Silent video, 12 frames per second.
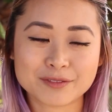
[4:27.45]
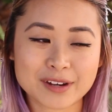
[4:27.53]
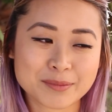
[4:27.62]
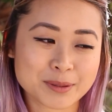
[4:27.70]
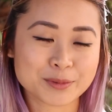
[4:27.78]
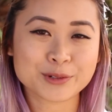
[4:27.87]

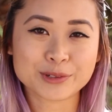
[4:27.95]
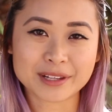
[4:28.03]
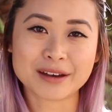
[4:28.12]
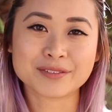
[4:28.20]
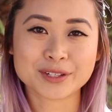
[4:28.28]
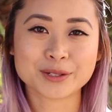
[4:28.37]
Find people who
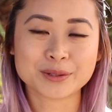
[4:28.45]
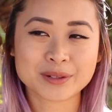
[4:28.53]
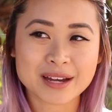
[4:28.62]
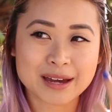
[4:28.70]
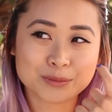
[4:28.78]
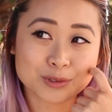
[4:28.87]
love you
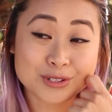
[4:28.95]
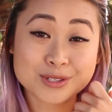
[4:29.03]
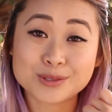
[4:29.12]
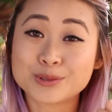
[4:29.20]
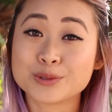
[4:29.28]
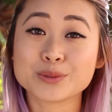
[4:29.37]
and
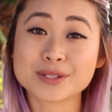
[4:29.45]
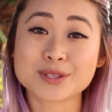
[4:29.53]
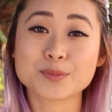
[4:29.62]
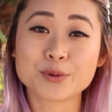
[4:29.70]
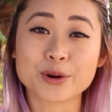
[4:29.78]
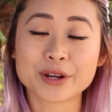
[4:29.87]
who will
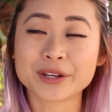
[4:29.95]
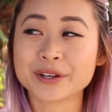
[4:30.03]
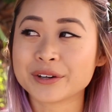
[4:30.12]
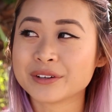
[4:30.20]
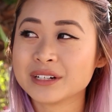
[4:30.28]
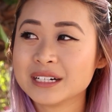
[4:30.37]
support
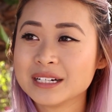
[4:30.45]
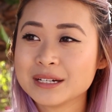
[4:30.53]
you,